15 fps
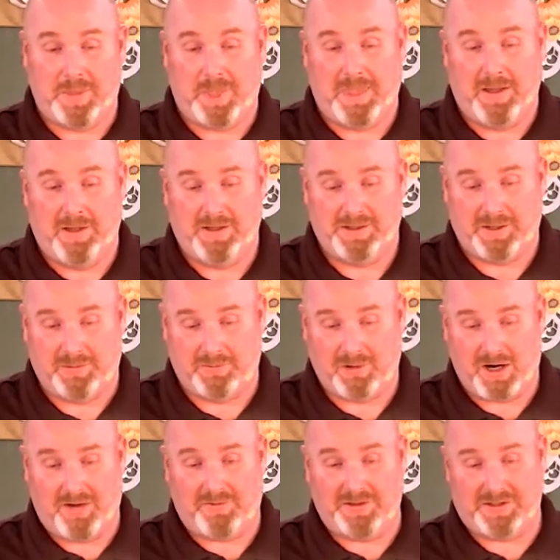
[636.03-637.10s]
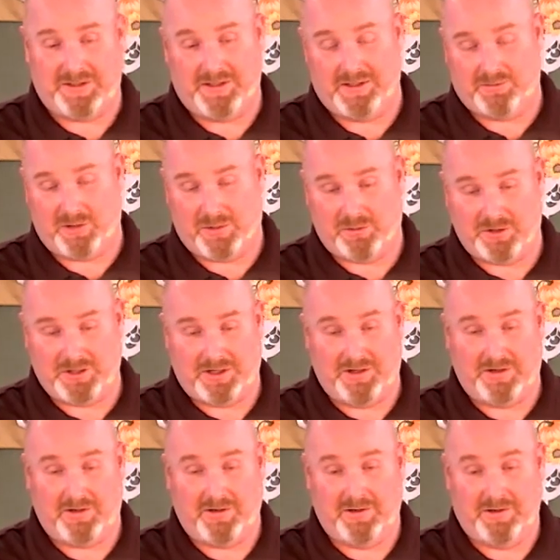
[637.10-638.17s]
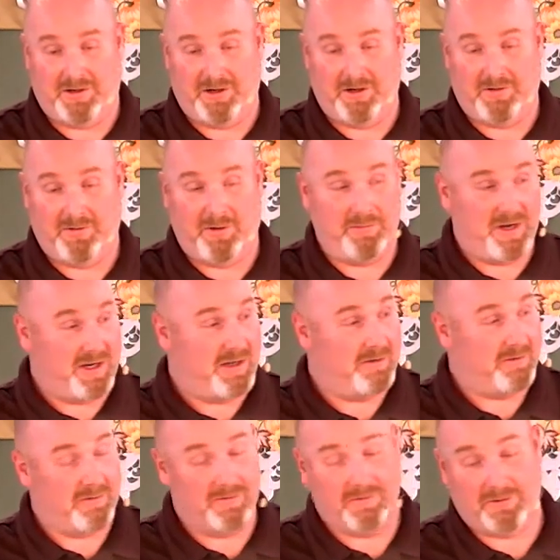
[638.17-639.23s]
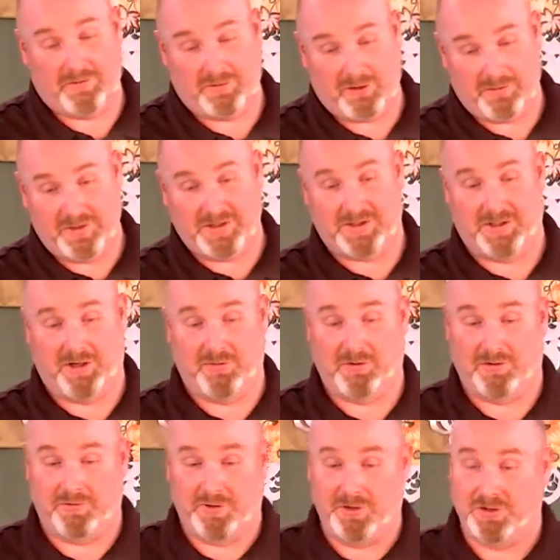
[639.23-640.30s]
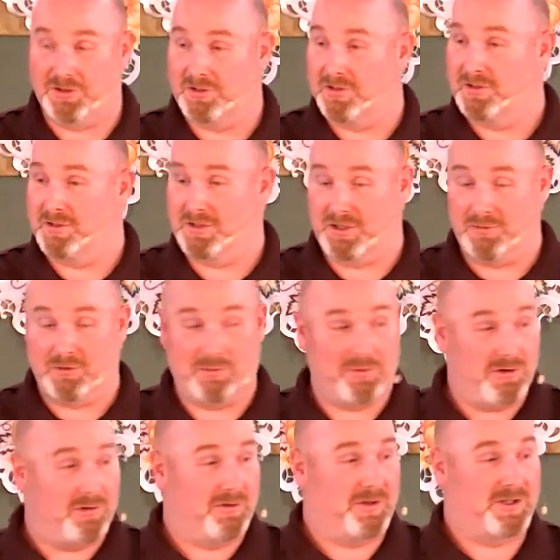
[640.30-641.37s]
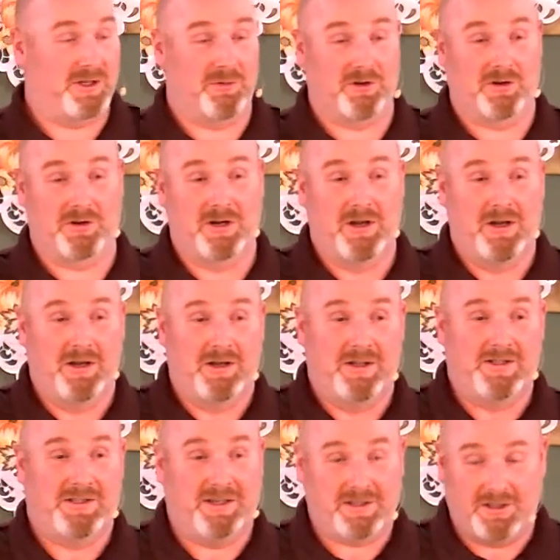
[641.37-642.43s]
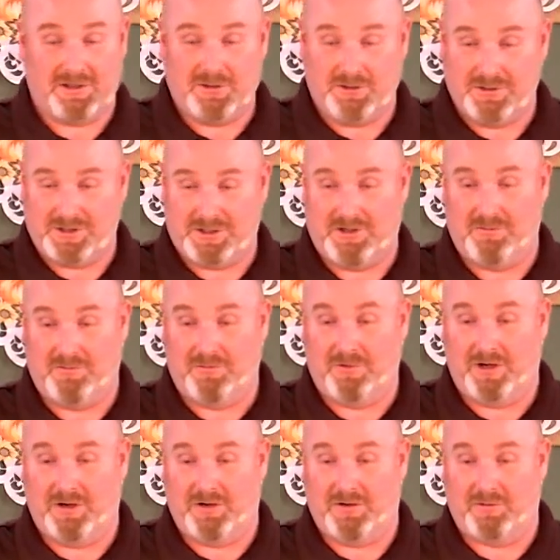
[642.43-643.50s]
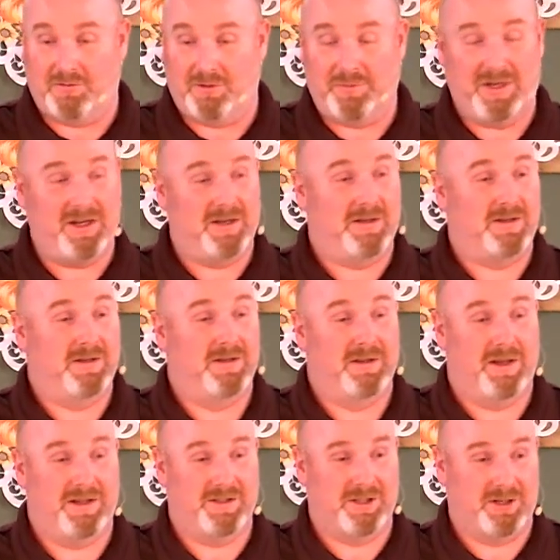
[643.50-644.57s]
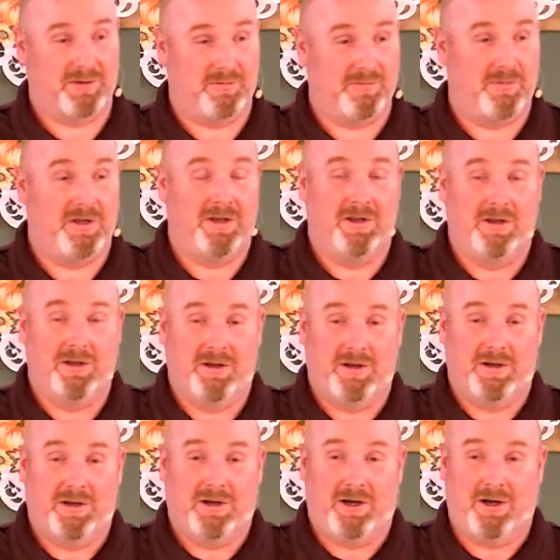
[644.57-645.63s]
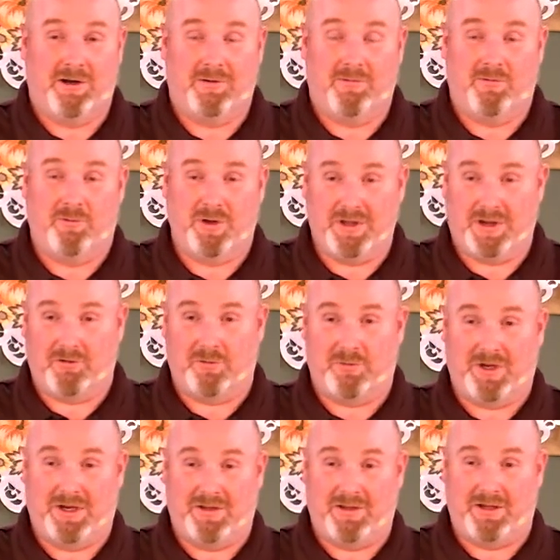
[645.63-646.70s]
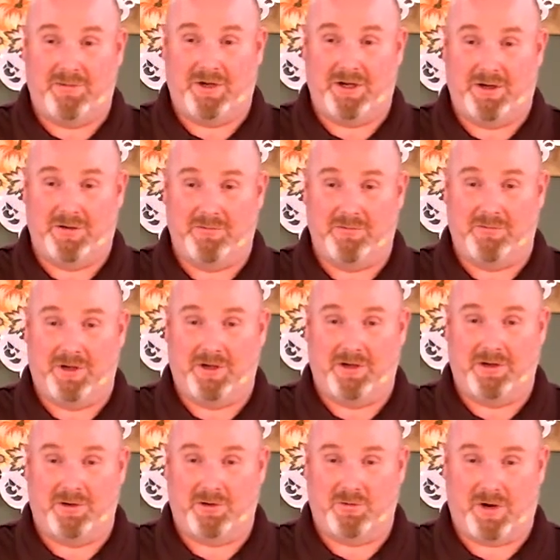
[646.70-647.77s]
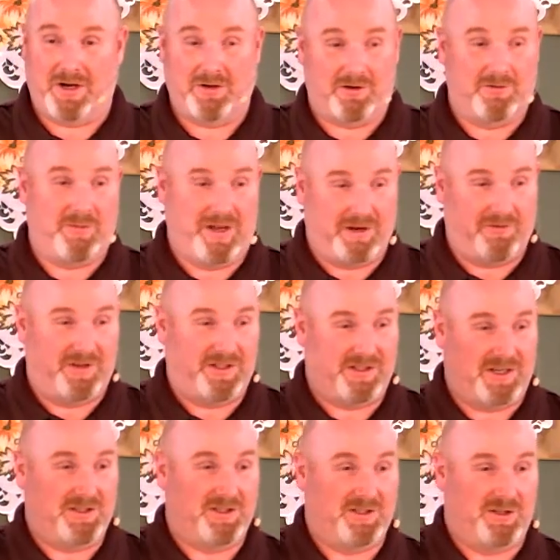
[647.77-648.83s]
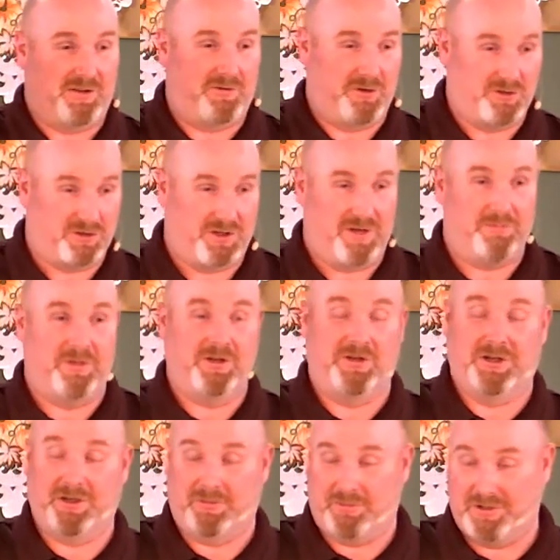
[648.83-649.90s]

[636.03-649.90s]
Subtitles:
Some prophecies represent immediate fulfillment. Some are future. Some are both. Some are cyclical. Some repeat. And some, when they repeat, they become greater manifestations in the future. They build up.